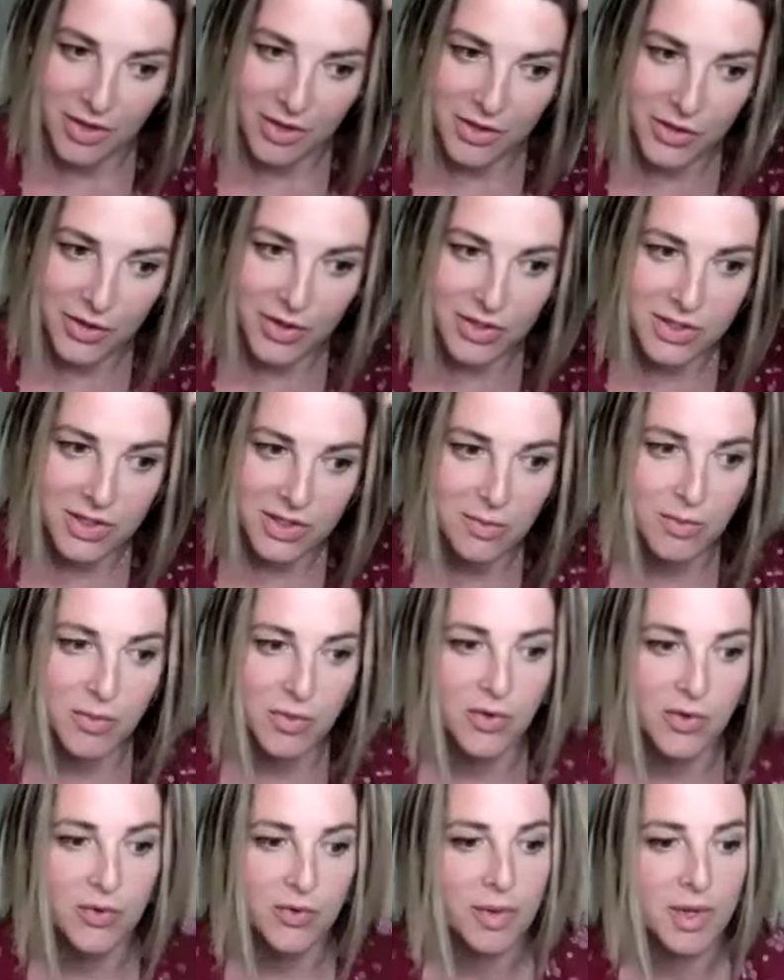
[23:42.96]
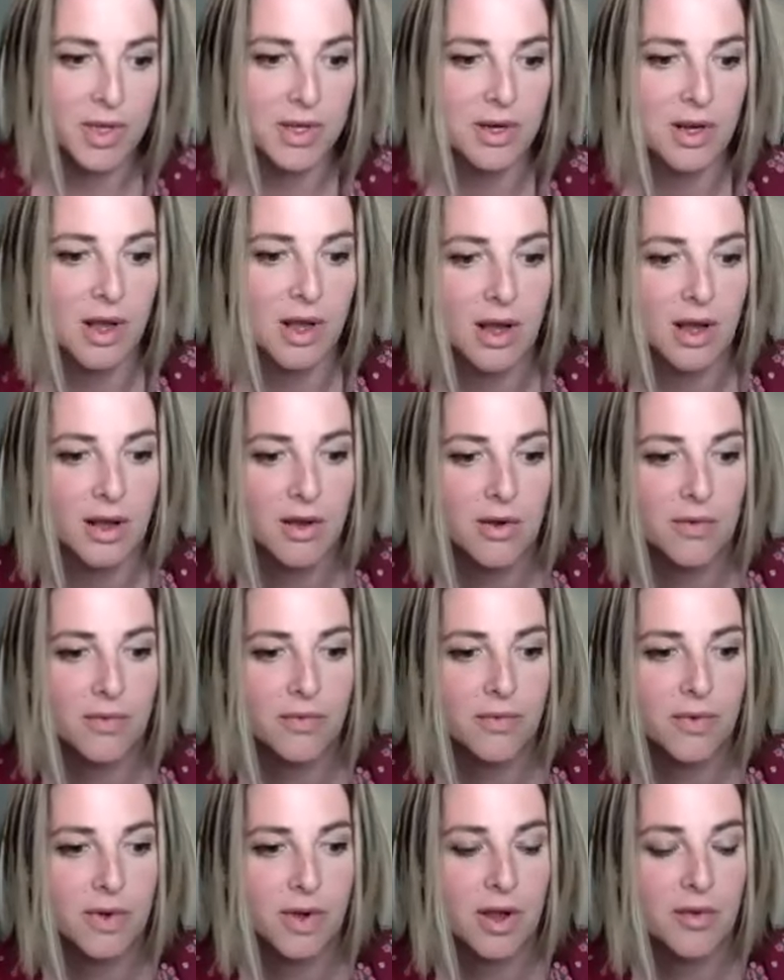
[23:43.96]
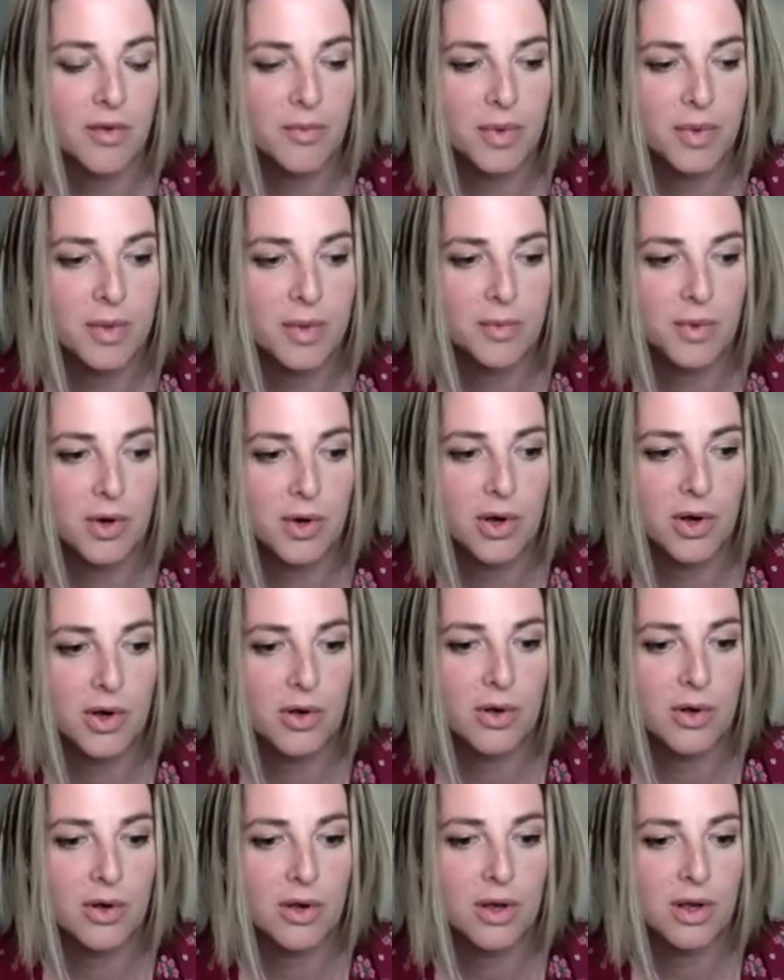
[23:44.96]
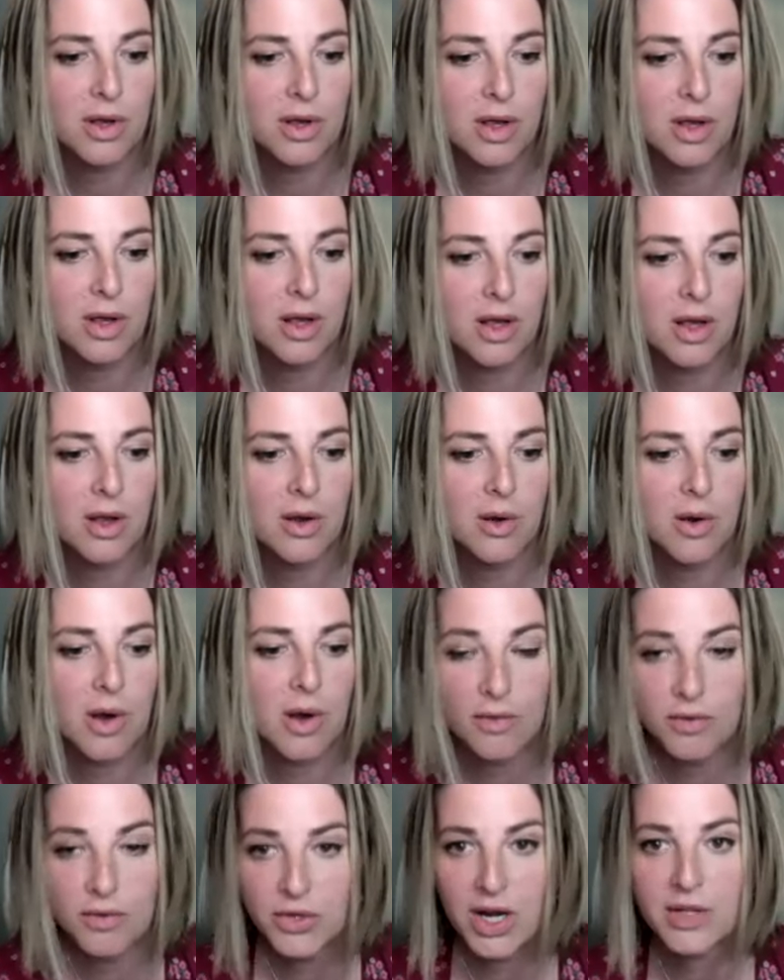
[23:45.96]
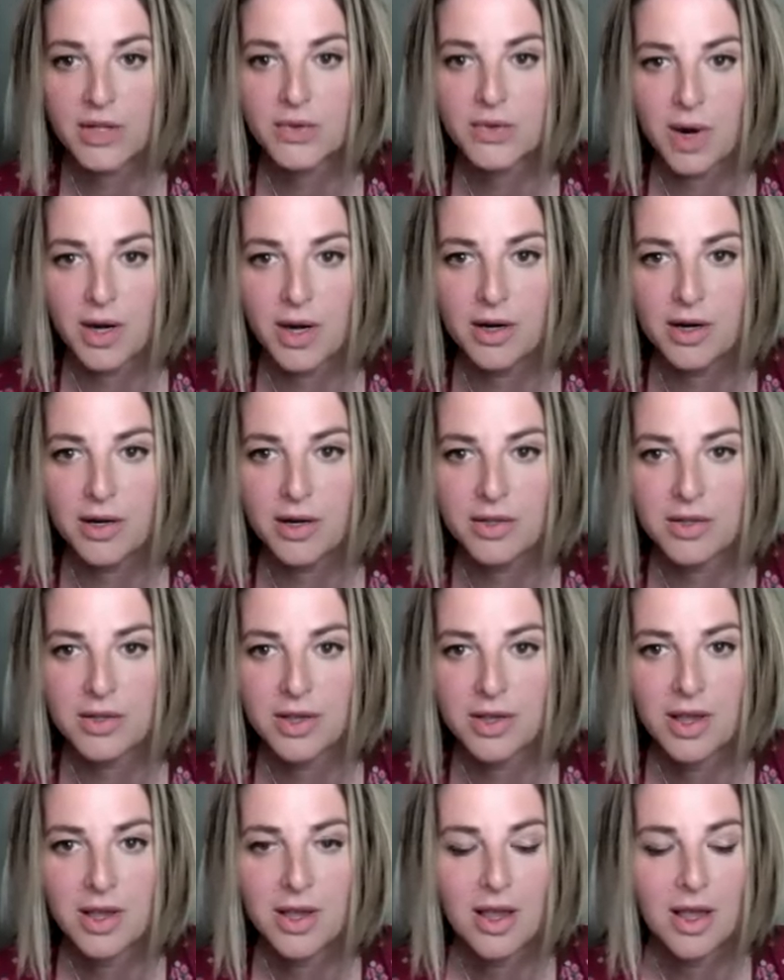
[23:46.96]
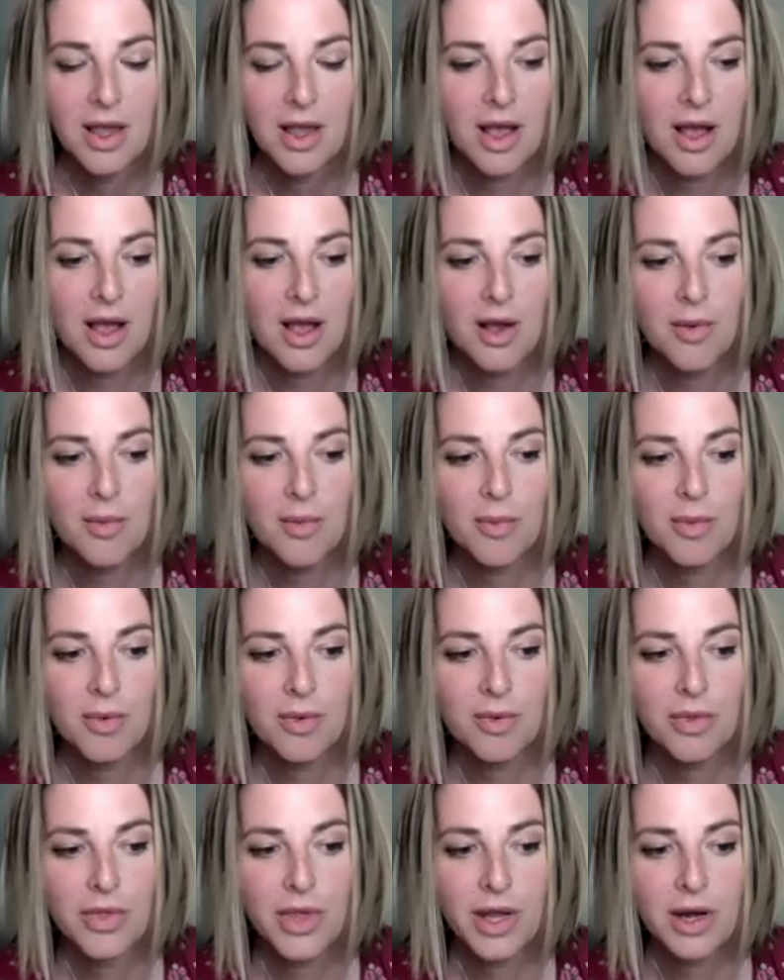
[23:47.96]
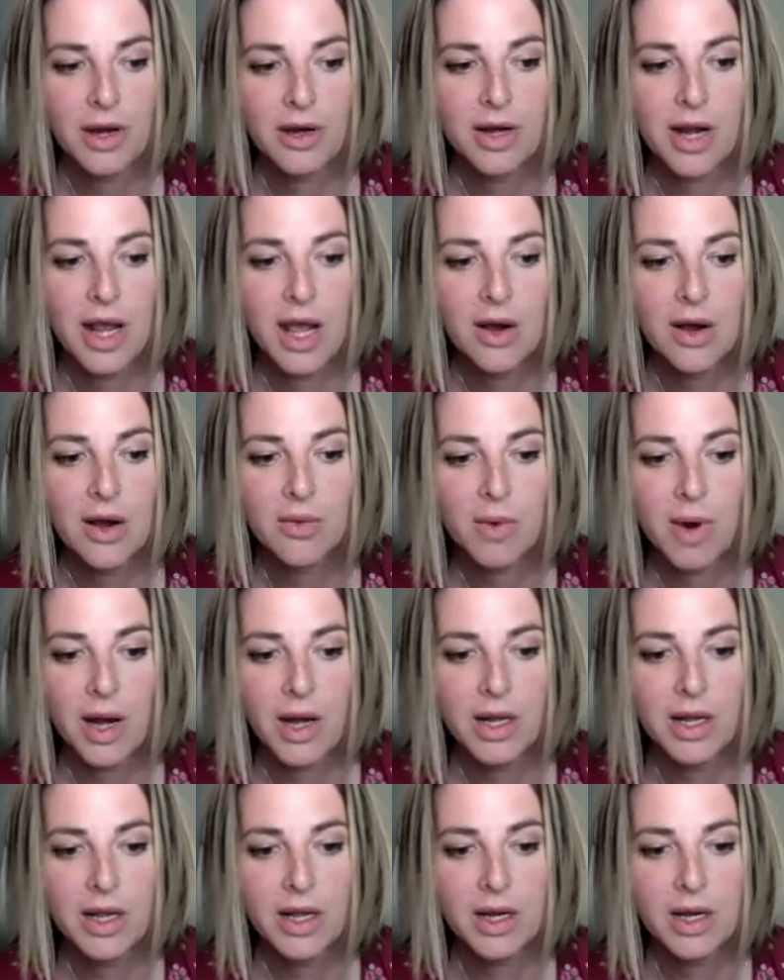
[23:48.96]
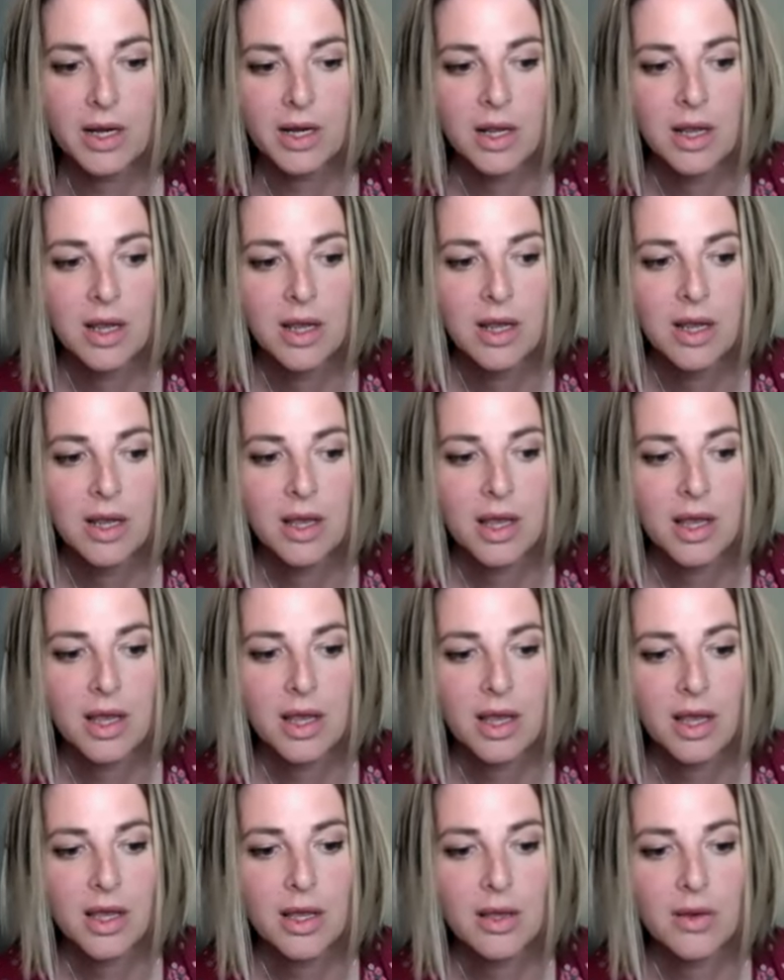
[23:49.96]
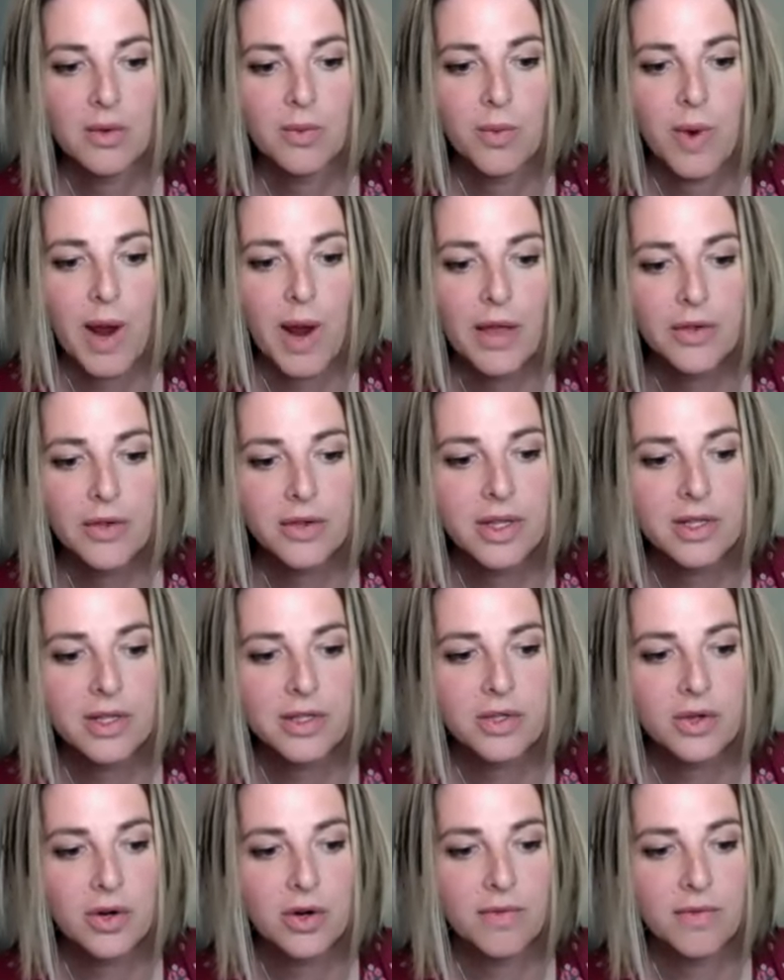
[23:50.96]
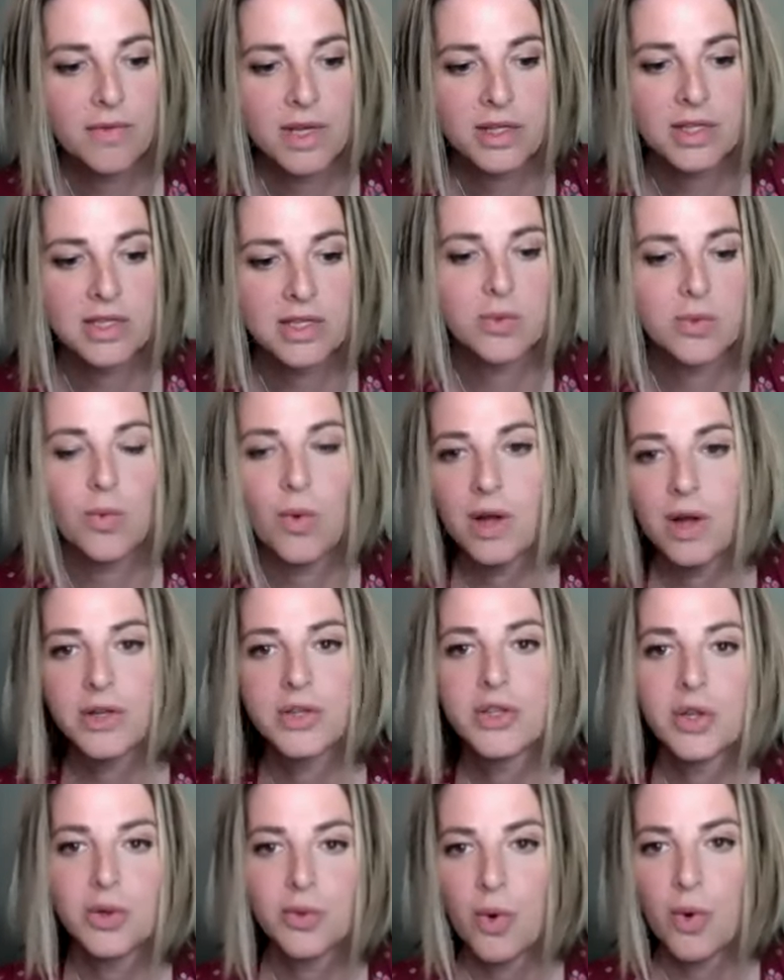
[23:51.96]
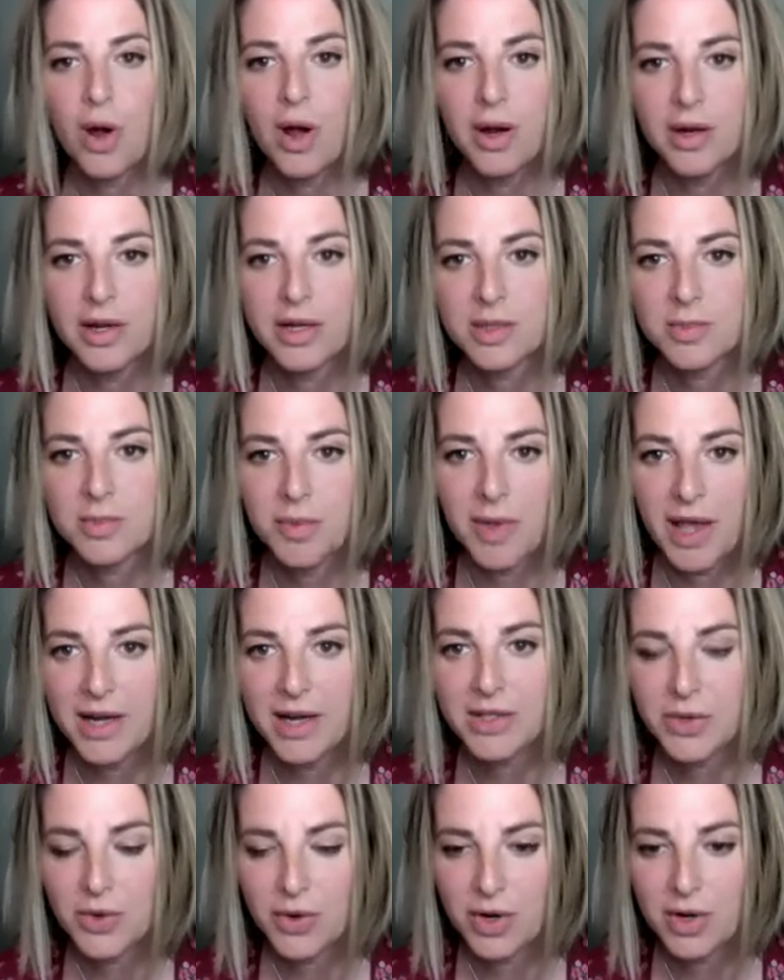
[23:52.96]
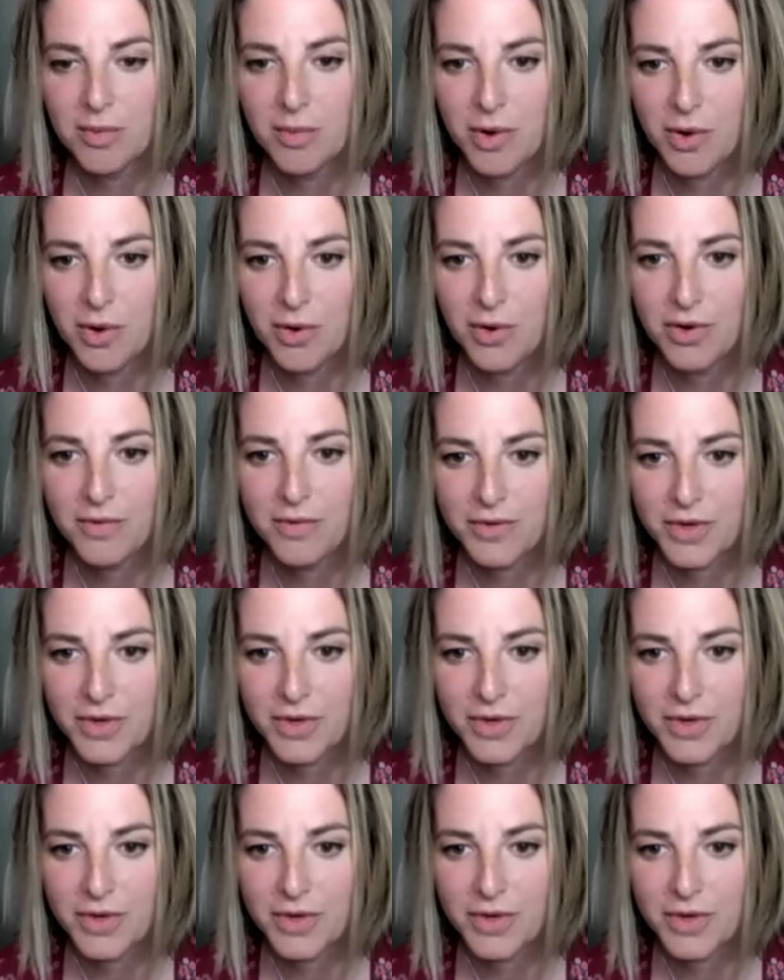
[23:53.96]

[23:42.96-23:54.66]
that there is a movement of of people of trans writers um, that are now writing rather than sort of like this one-to-one explanatory mode of mm-hmm.